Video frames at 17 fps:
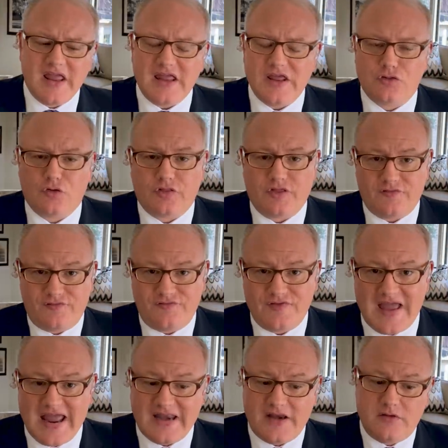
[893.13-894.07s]
Either the
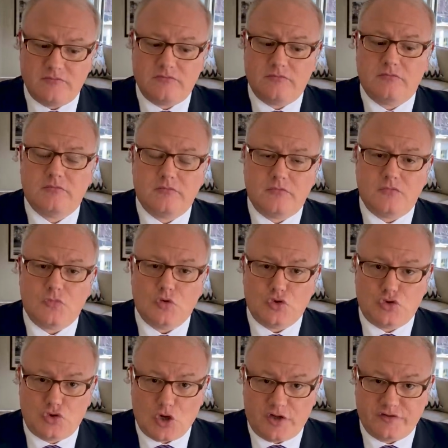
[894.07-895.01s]
Fed
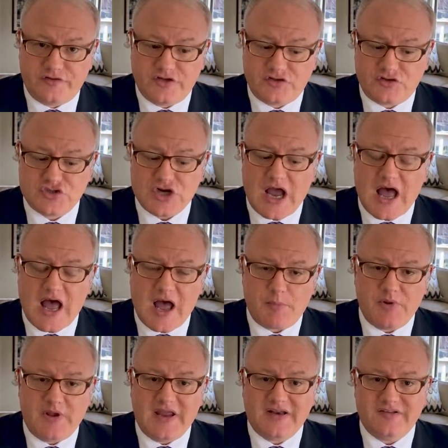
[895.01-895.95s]
does its
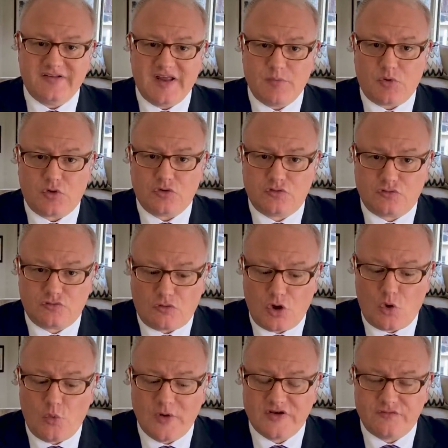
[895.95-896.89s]
job and is able to
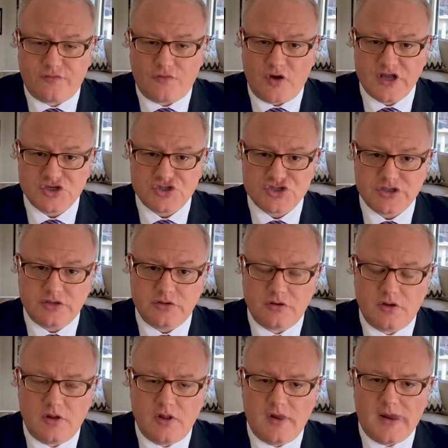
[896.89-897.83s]
slow inflation
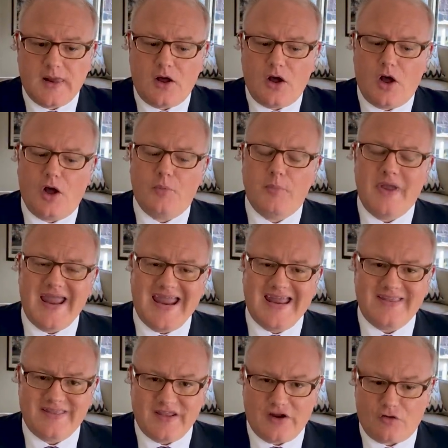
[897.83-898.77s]

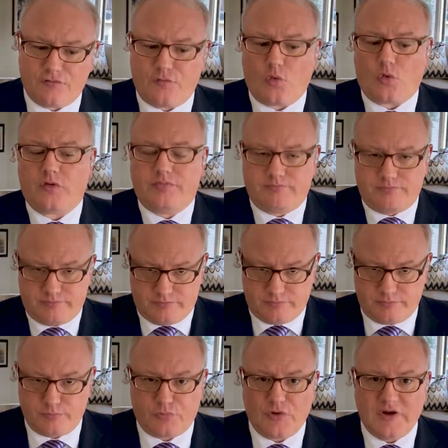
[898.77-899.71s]
and therefore
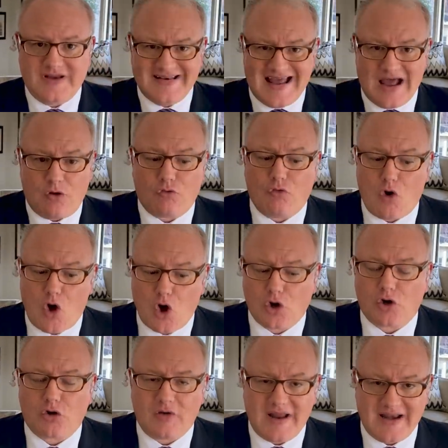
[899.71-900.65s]
bring down
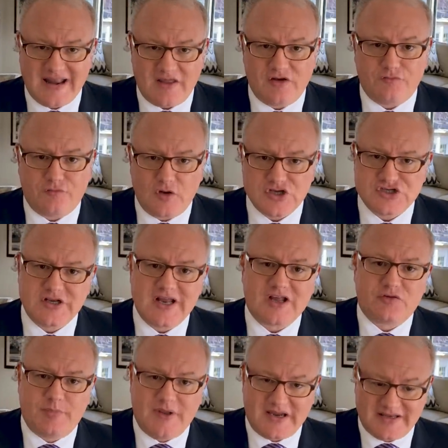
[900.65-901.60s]
longer end inflation
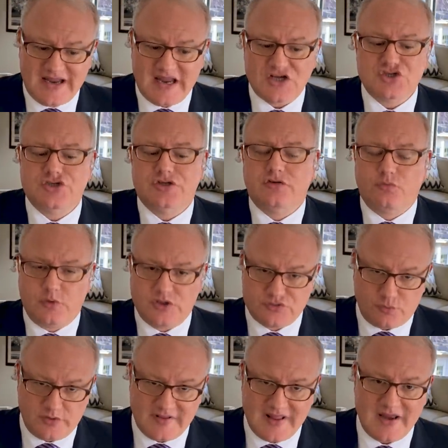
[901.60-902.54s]
expectations,
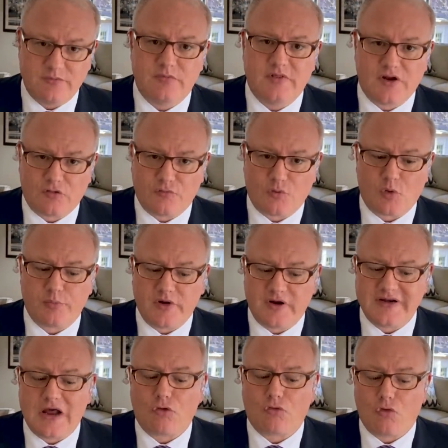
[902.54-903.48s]
which would then therefore
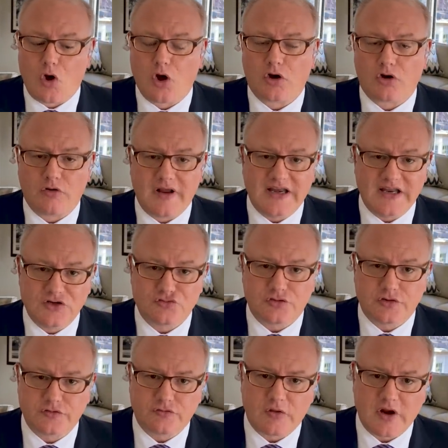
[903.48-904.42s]
bring down longer end
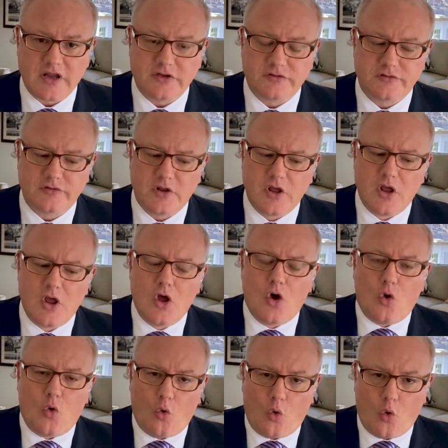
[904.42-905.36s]
interest rates,
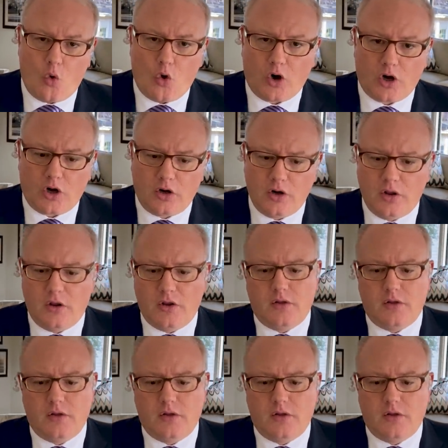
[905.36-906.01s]
or